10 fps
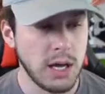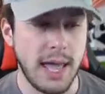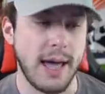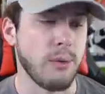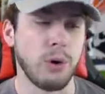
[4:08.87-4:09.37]

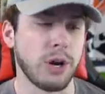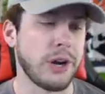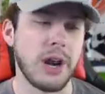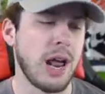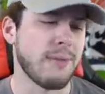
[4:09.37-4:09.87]
Yeah, we're
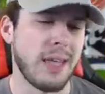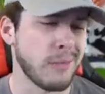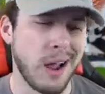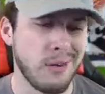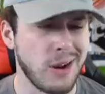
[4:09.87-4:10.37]
good. None of
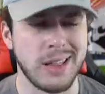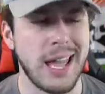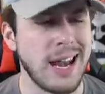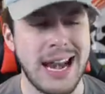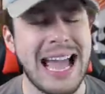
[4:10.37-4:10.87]
them got
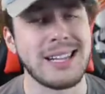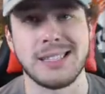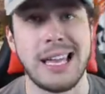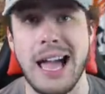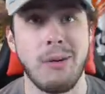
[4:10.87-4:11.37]
relegated
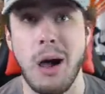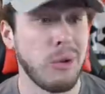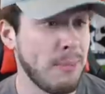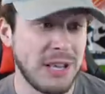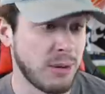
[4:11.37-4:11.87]
I
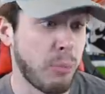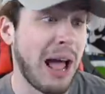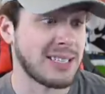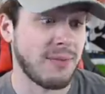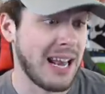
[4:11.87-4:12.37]
wouldn't be
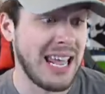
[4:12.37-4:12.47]
surprised if they